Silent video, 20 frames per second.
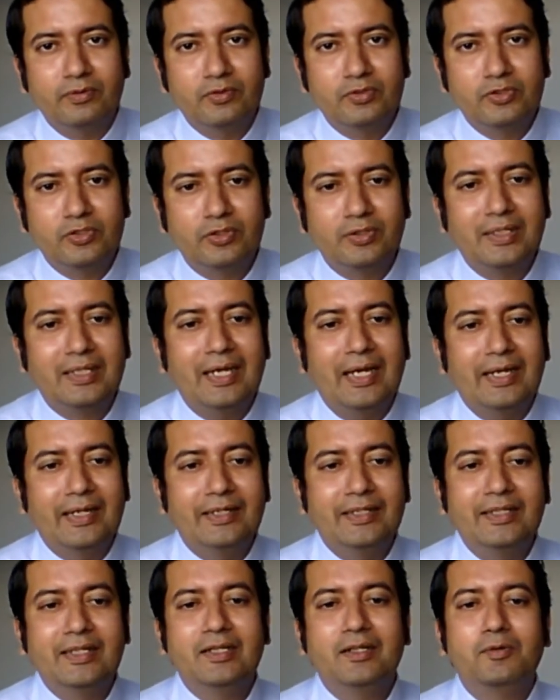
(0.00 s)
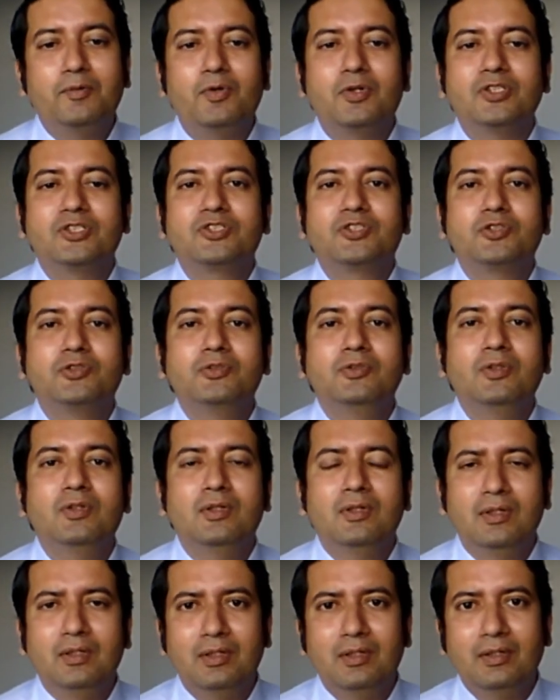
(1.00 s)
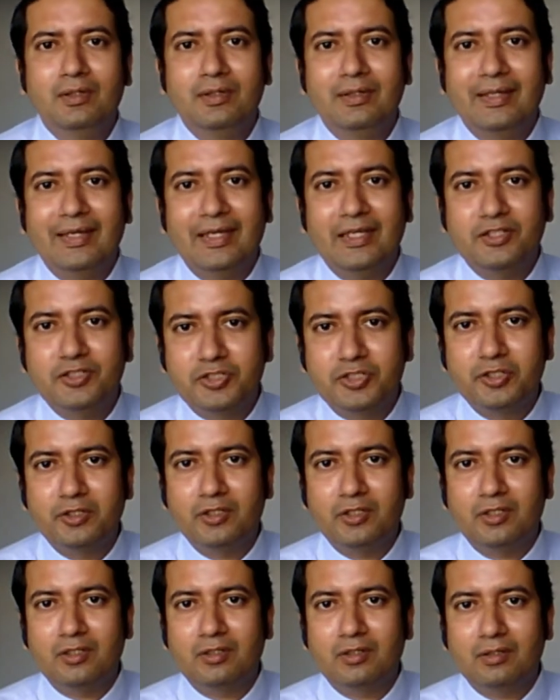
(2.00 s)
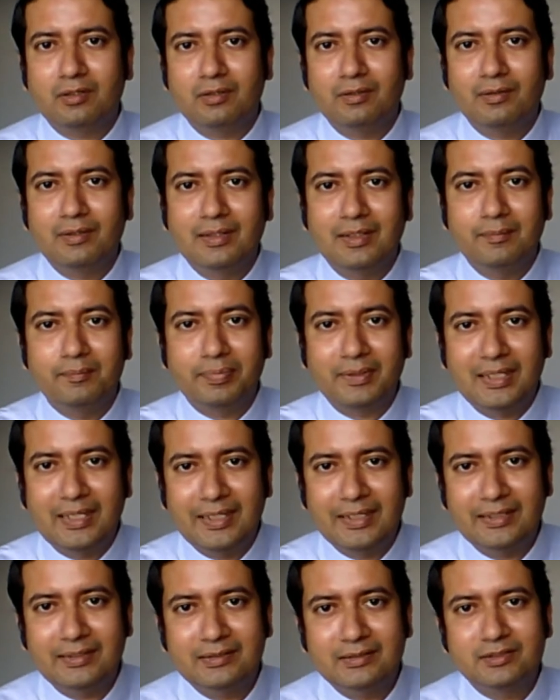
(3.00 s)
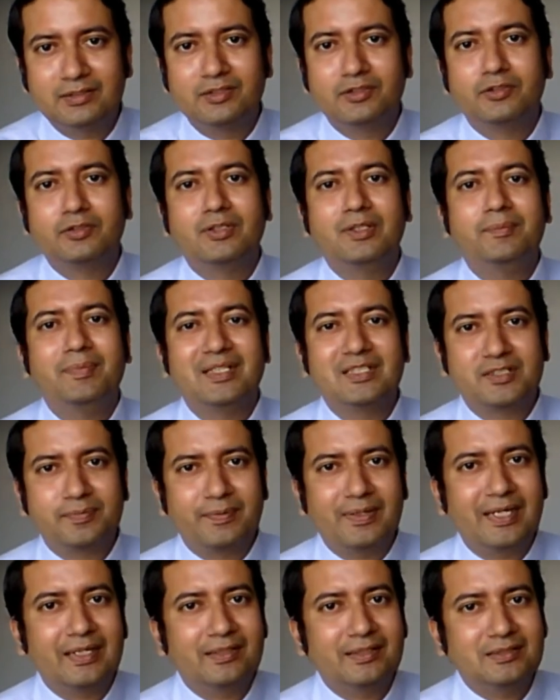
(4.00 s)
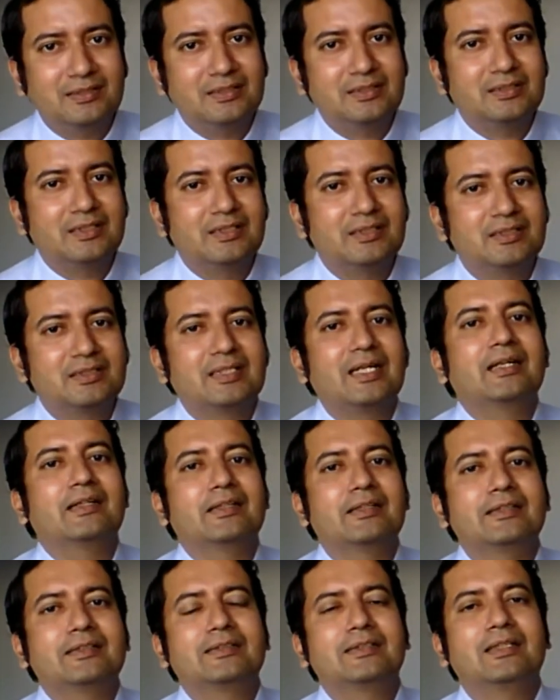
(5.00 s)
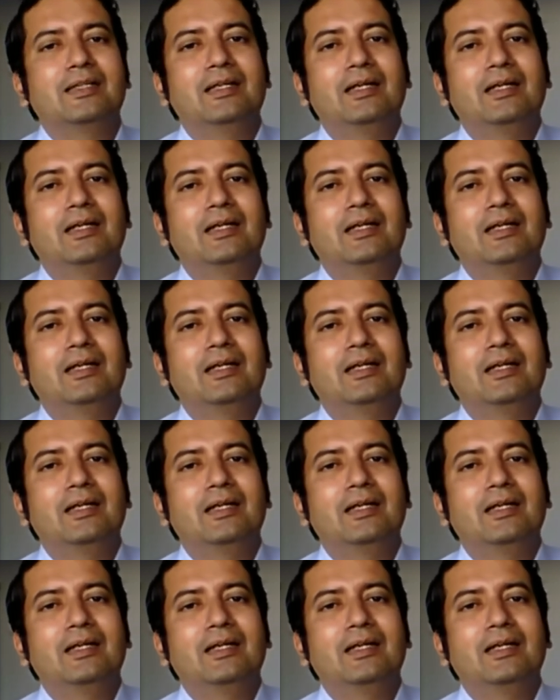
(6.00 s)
So the idea was to ensure compliance to the best practices and standards.